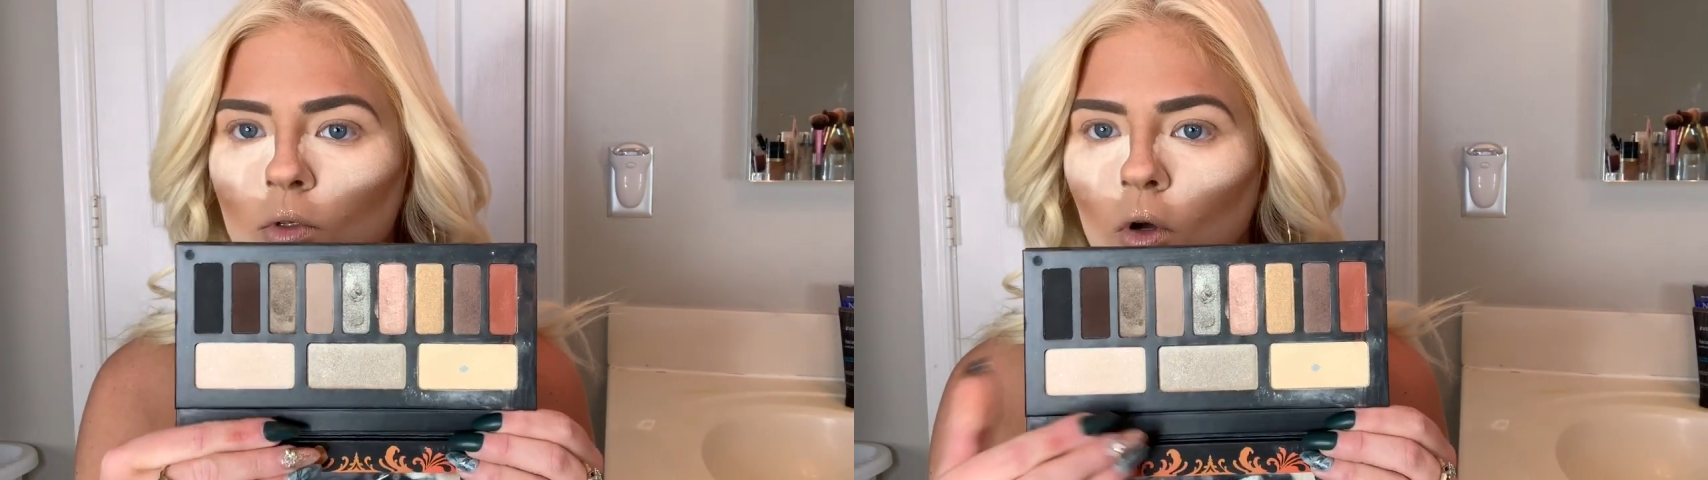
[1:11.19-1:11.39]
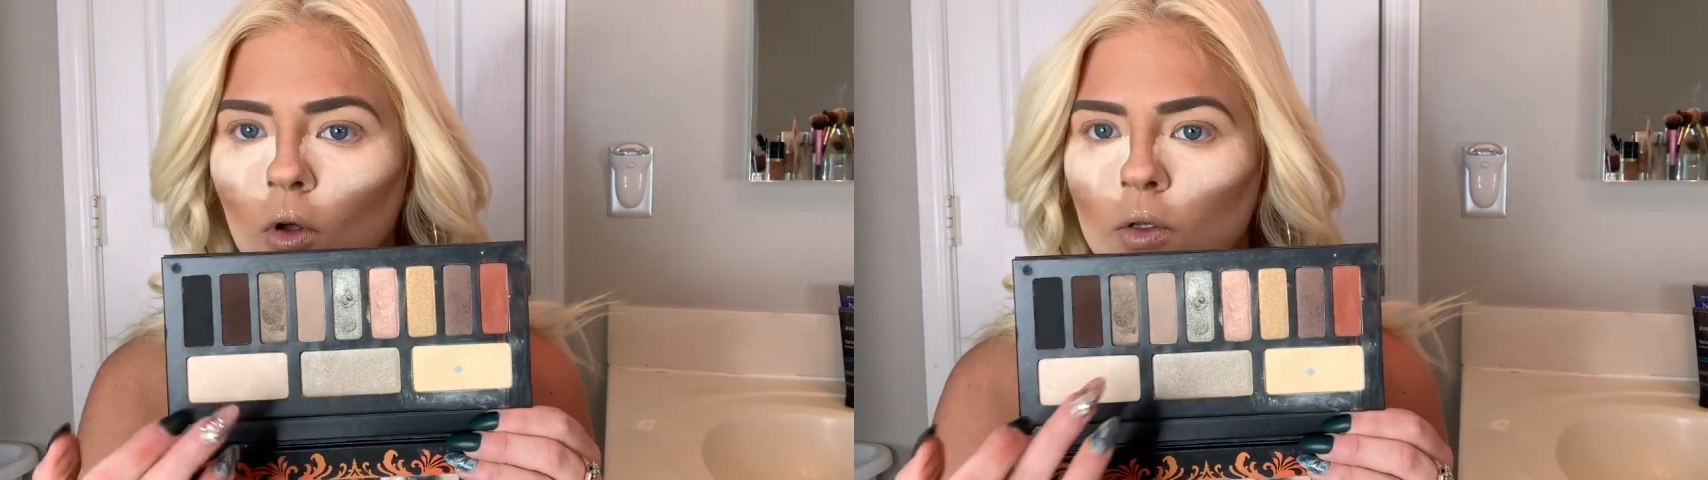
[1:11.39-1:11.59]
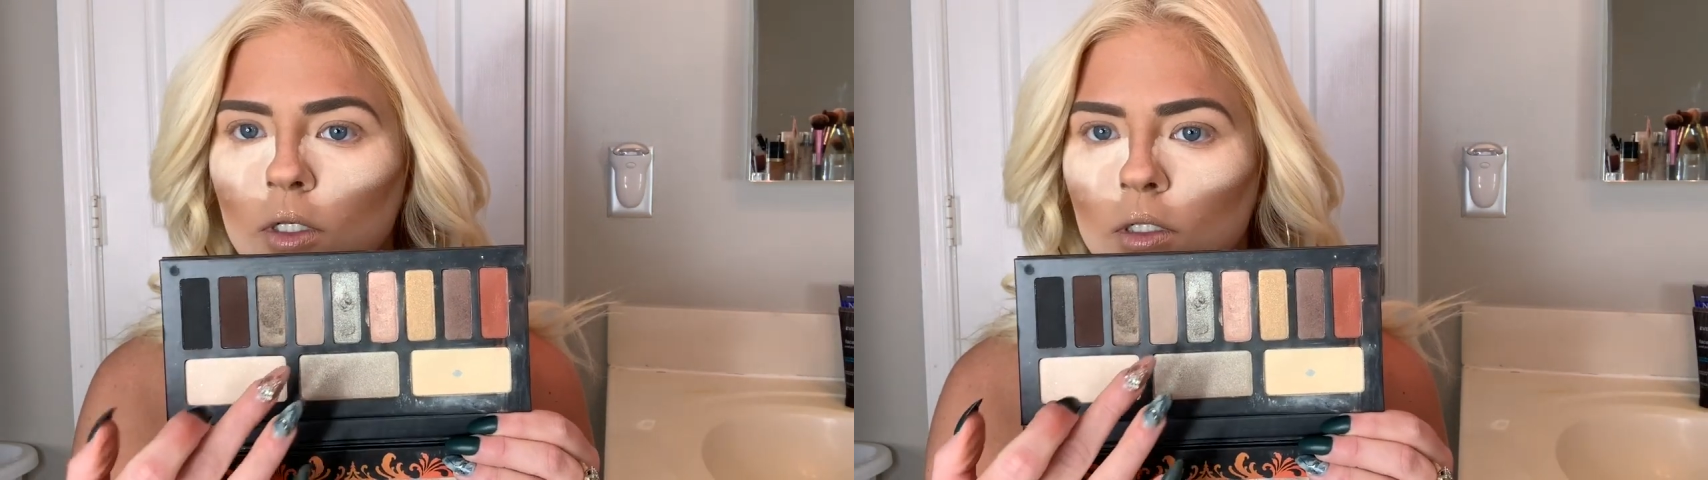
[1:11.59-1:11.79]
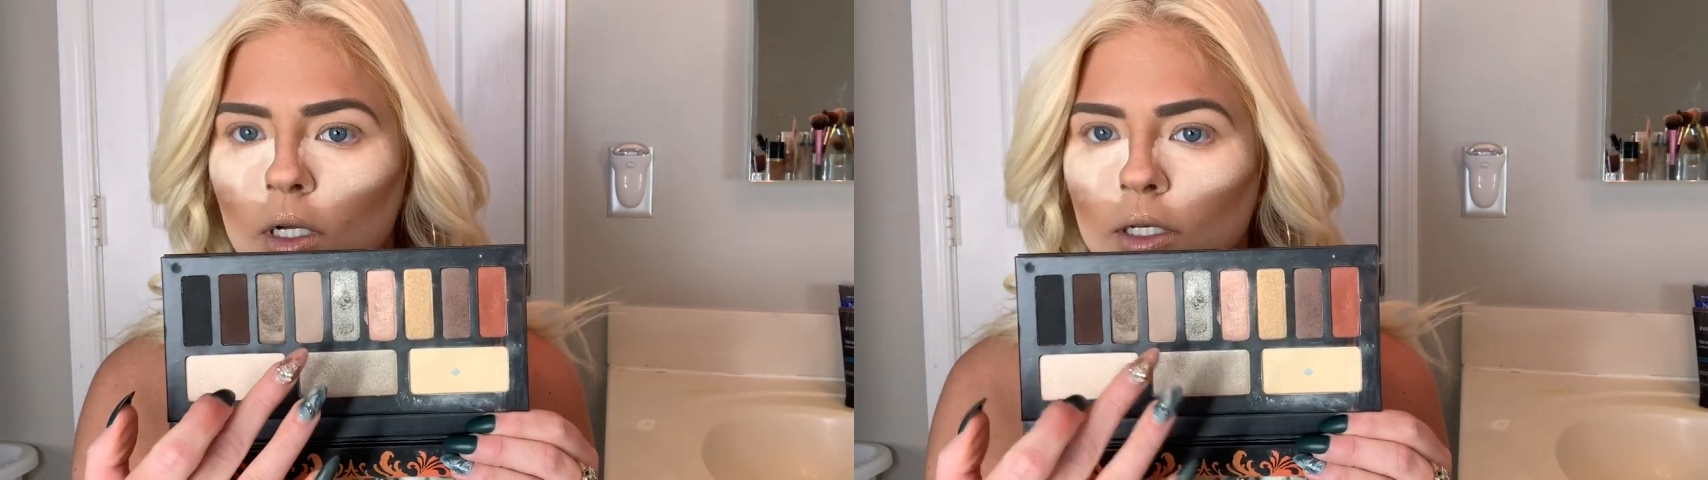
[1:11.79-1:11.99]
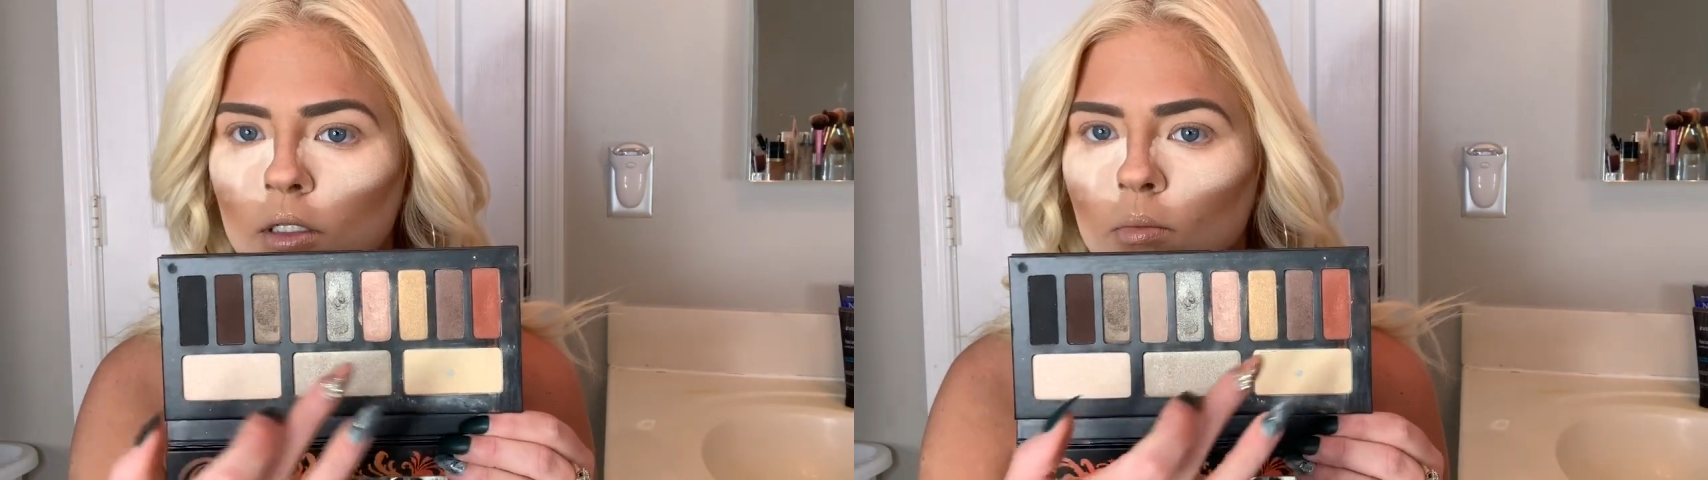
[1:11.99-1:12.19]
all these
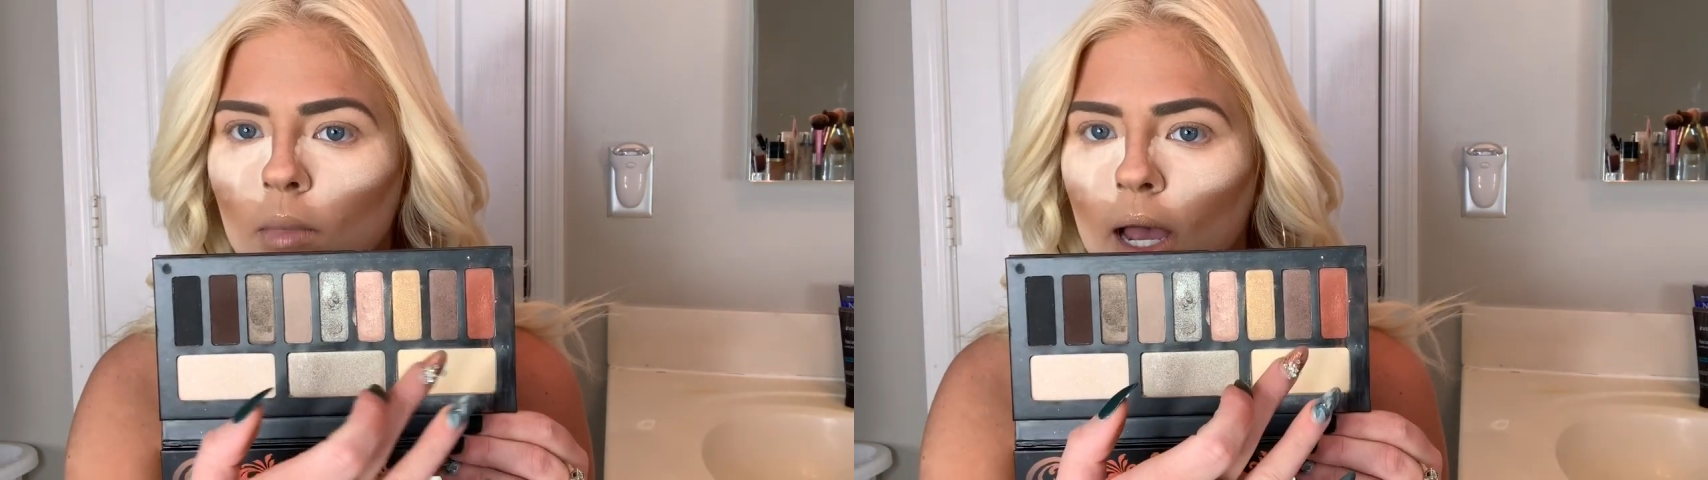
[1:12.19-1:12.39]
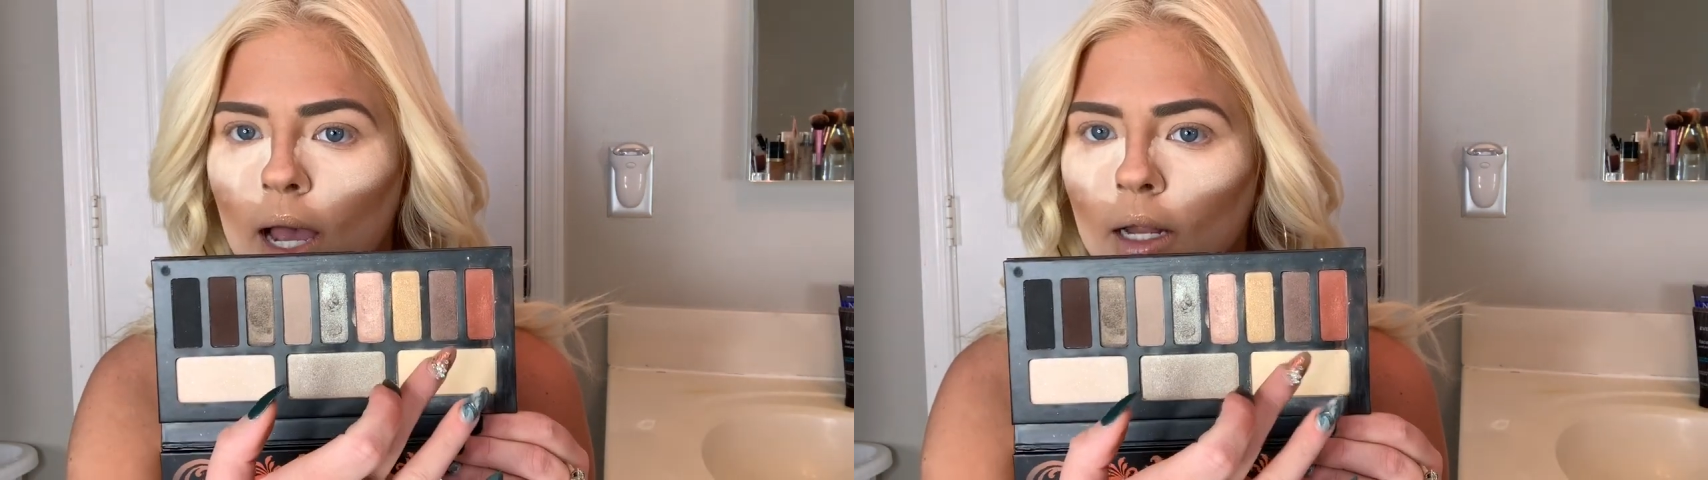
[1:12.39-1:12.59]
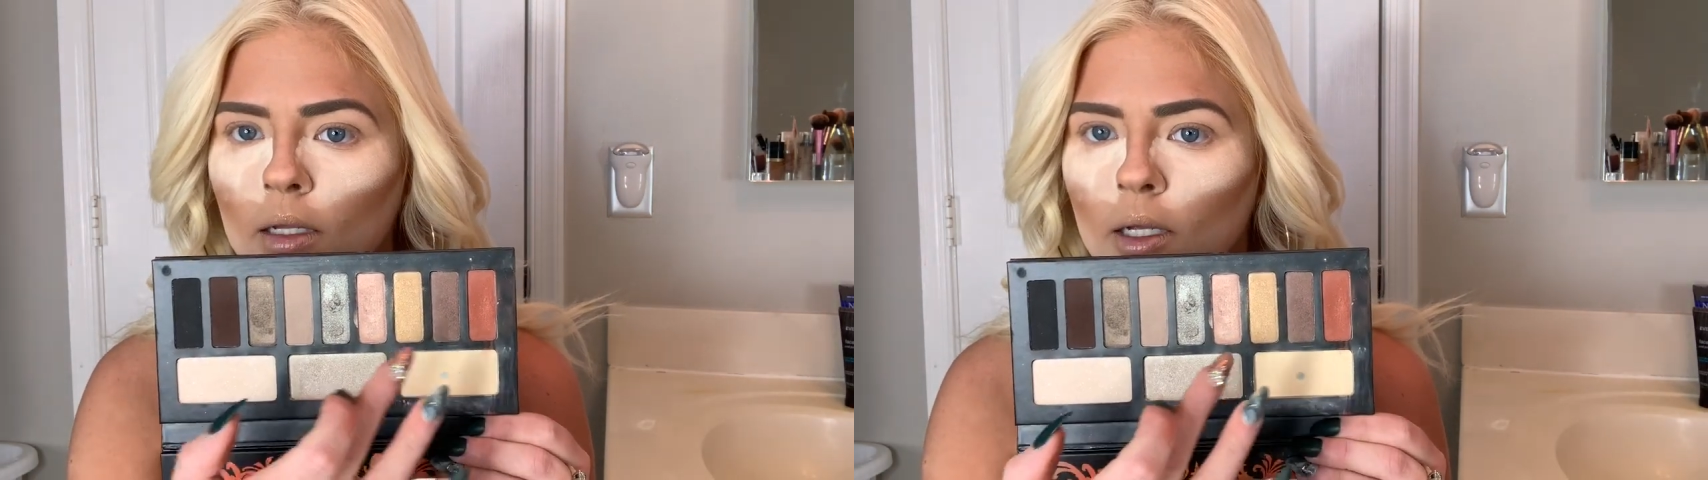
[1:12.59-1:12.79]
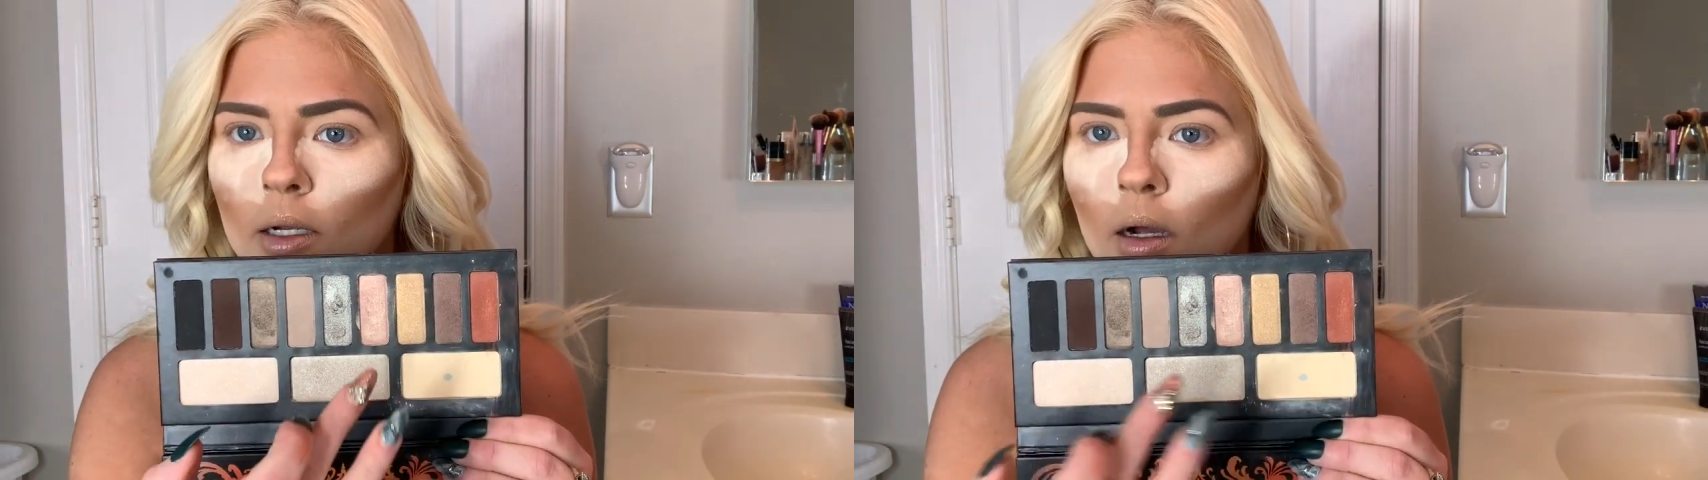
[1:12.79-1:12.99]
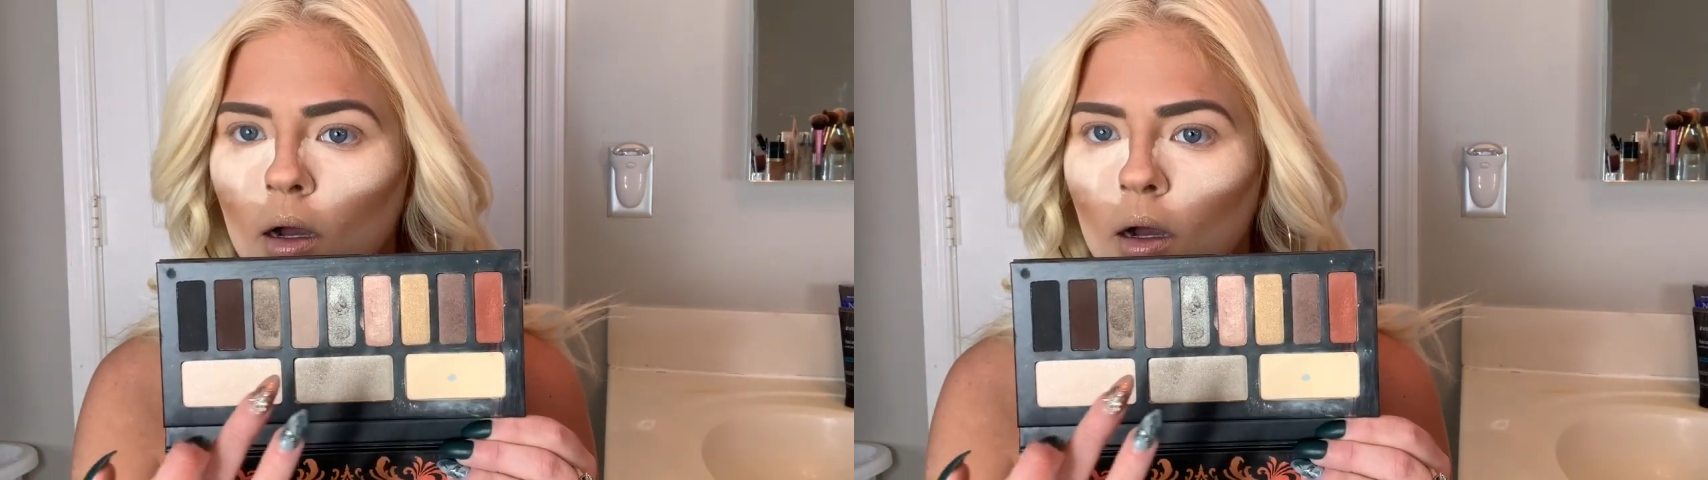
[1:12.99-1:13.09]
nice matte like